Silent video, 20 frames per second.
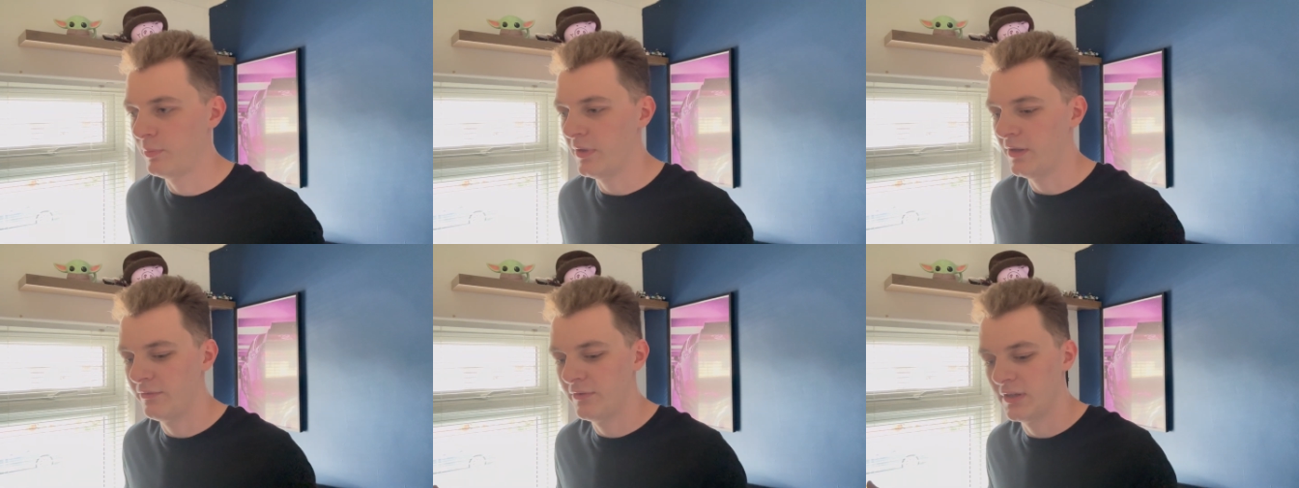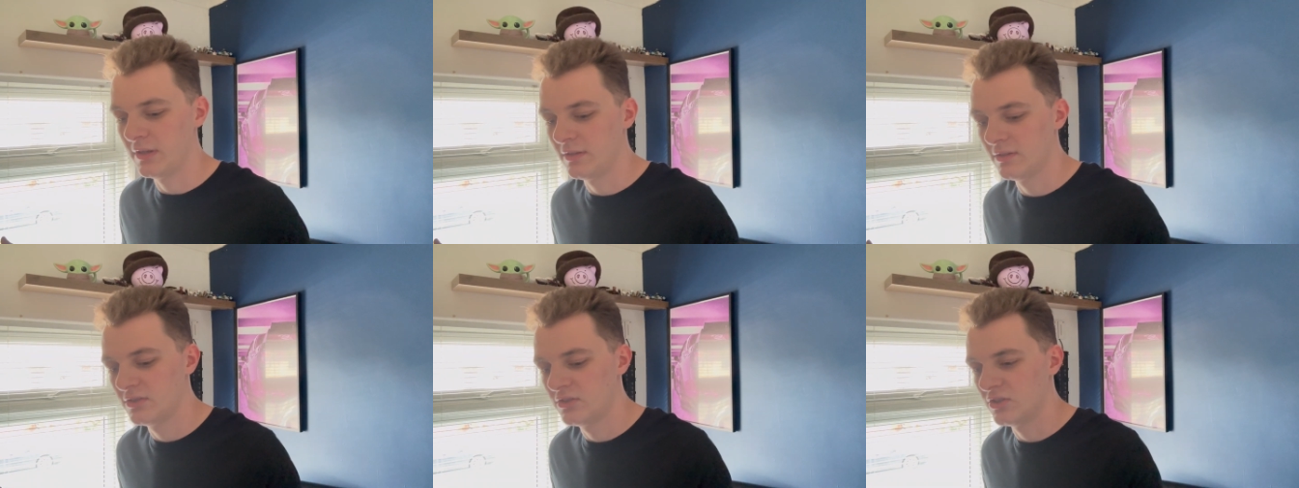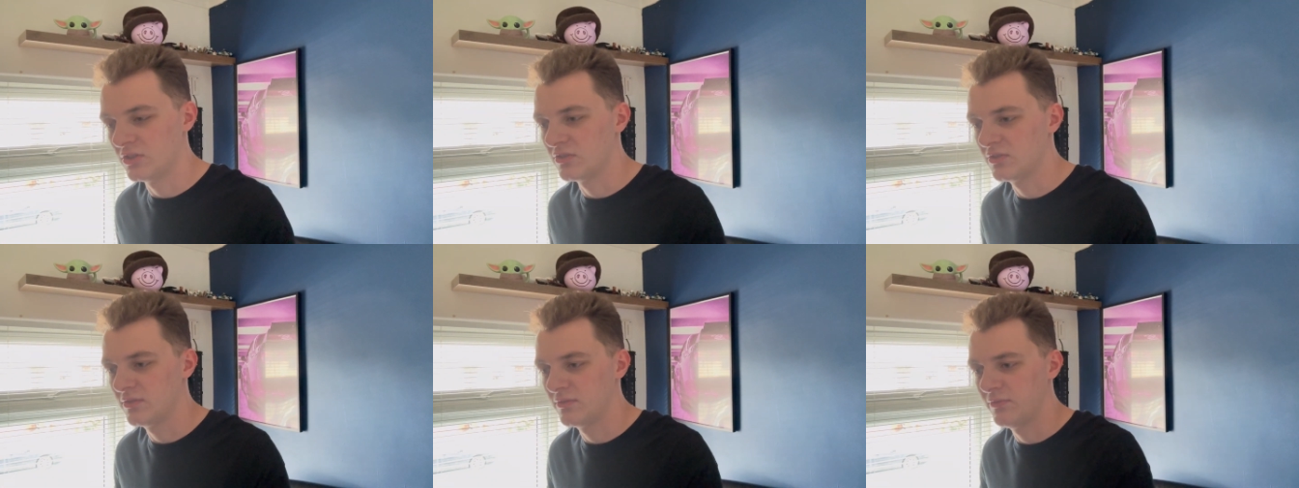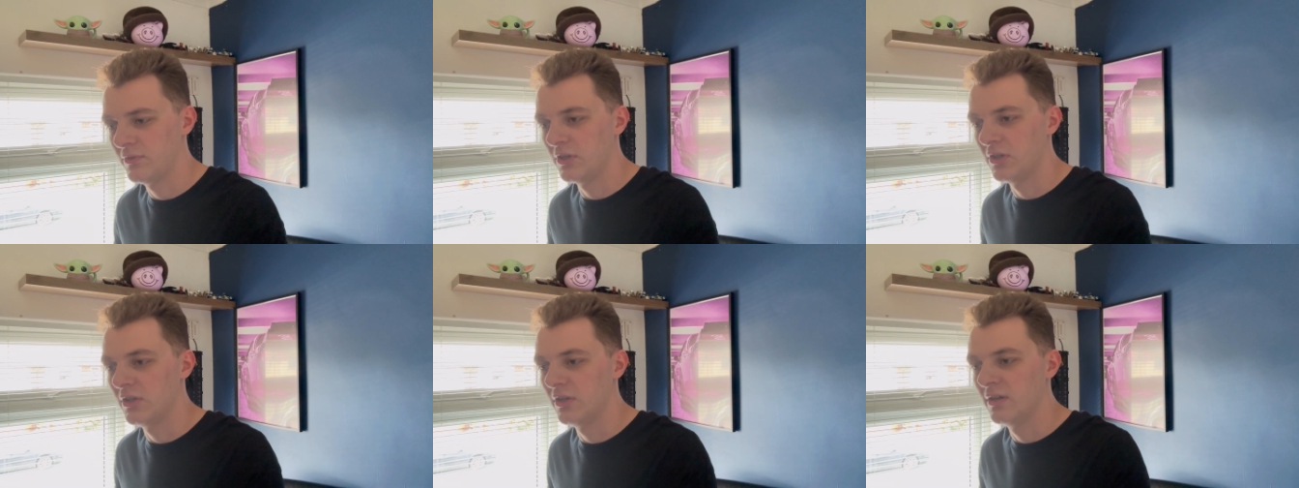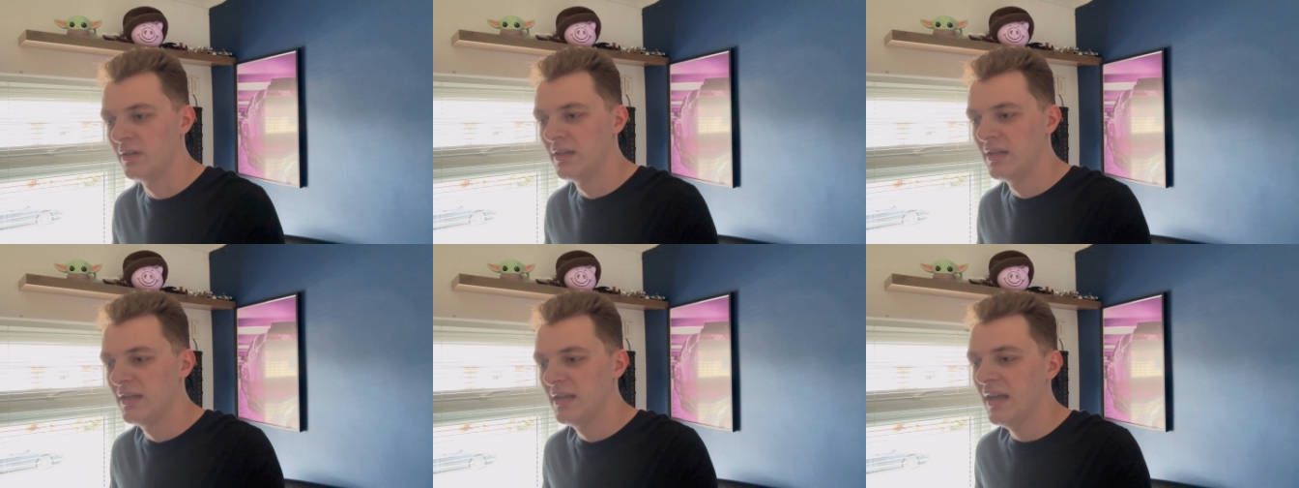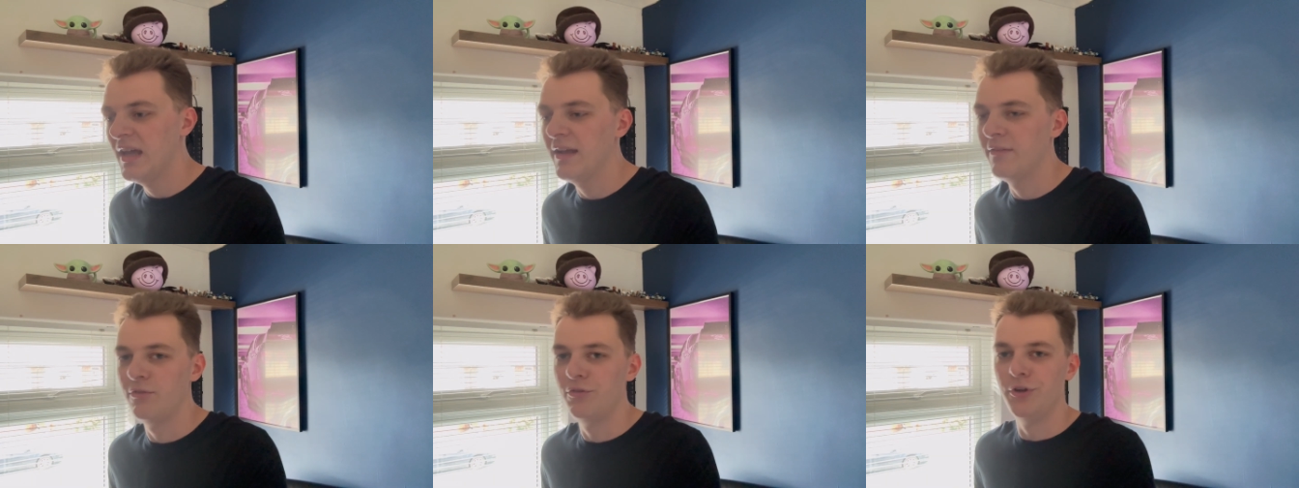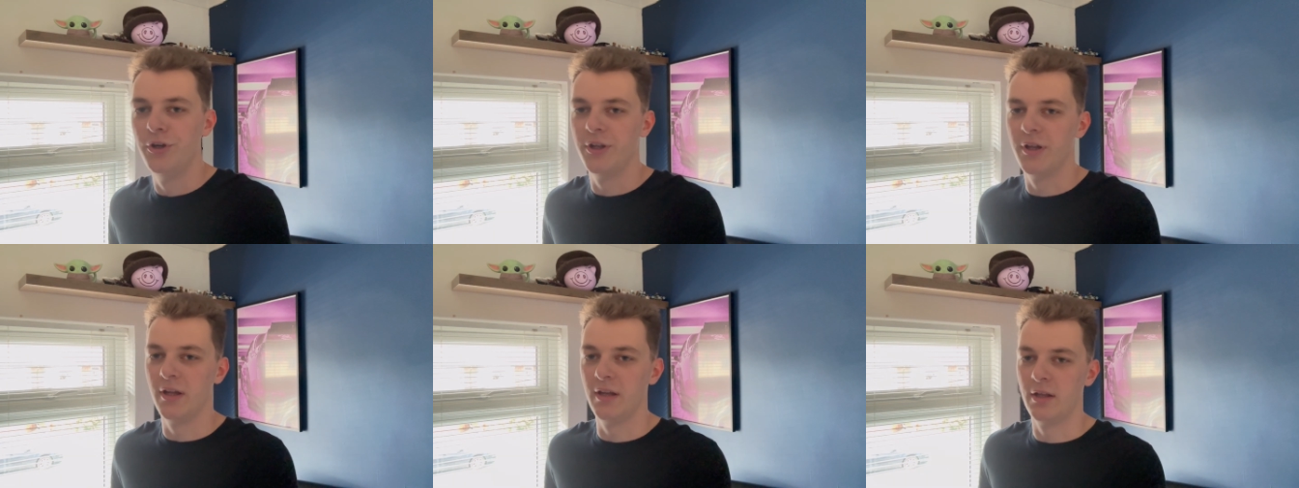but I think just for
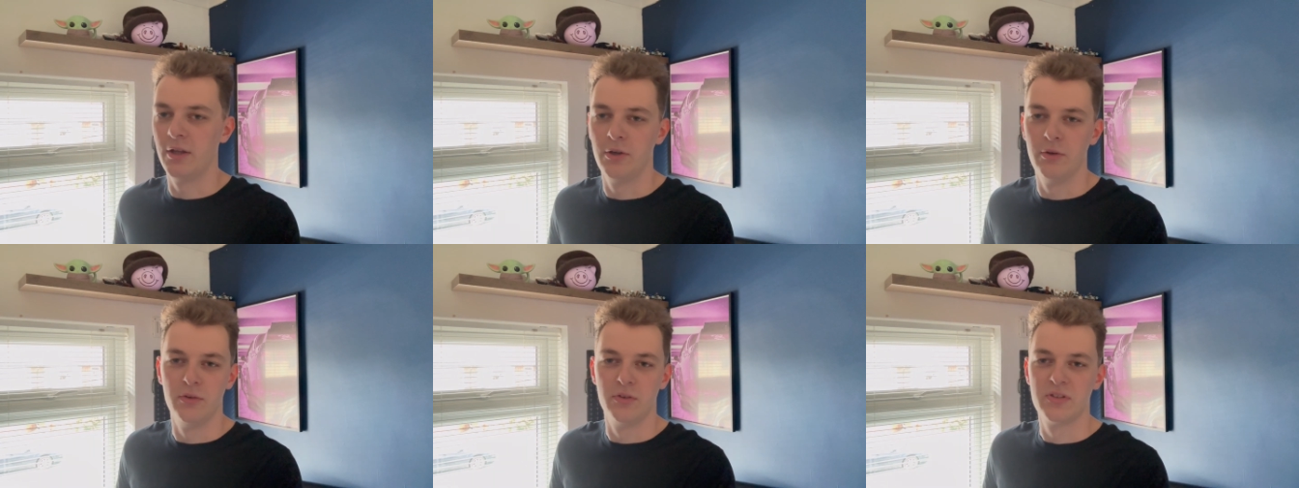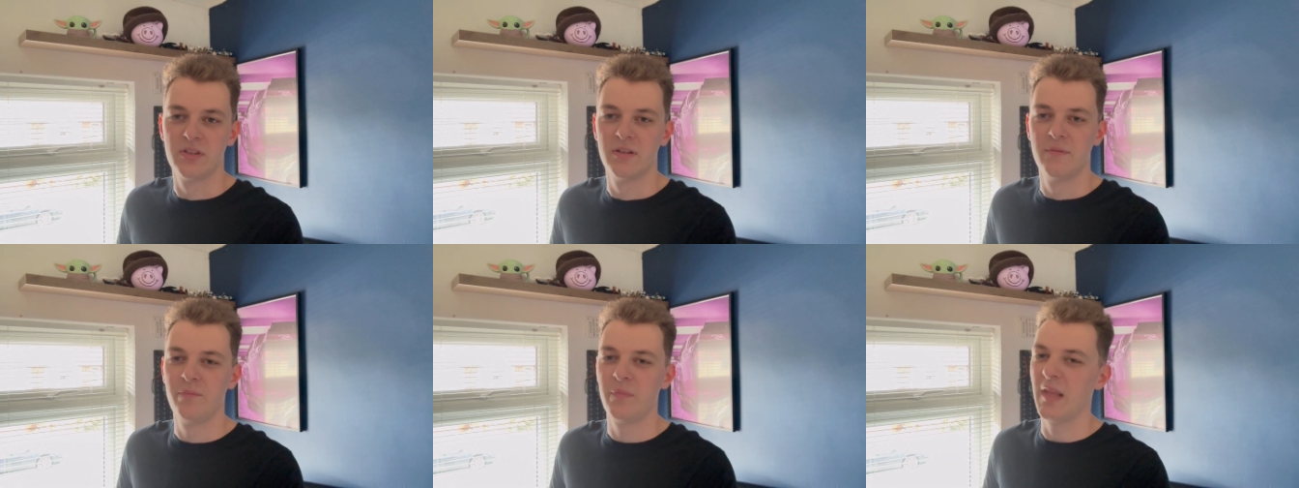everyday use,